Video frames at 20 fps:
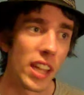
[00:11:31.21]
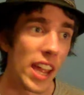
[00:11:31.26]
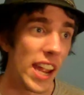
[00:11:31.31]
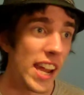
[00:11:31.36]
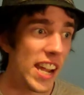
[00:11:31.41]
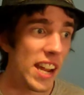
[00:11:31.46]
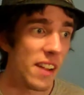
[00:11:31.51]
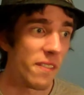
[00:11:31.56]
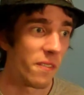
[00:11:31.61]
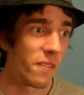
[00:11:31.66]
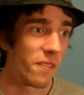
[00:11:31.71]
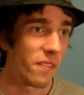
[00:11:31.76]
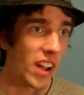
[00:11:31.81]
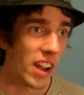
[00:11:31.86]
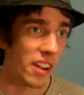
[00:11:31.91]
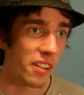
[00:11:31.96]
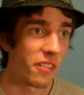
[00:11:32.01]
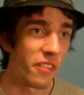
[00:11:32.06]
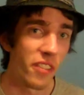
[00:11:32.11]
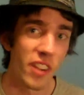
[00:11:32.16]
any
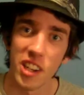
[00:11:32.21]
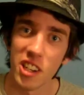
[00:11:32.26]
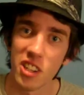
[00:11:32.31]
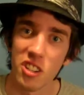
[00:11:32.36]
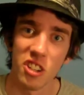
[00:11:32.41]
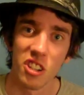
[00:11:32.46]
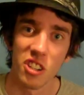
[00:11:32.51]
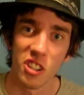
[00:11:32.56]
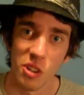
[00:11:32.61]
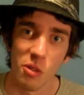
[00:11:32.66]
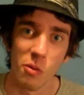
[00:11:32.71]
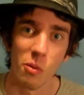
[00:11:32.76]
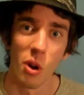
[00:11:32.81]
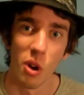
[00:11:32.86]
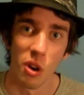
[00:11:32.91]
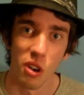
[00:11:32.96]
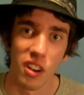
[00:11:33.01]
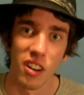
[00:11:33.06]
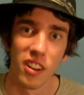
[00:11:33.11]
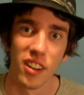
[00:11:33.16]
fan fiction you
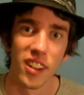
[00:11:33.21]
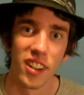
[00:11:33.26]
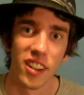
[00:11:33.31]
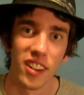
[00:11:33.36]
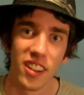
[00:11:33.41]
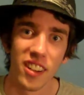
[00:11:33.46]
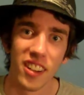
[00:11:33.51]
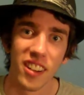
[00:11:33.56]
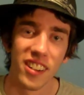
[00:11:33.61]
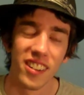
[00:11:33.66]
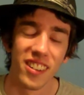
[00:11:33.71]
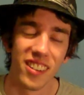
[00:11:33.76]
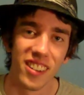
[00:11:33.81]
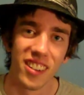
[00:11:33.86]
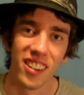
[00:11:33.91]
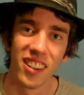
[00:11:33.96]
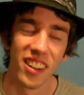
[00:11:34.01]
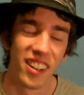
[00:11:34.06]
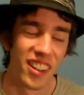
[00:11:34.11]
want, and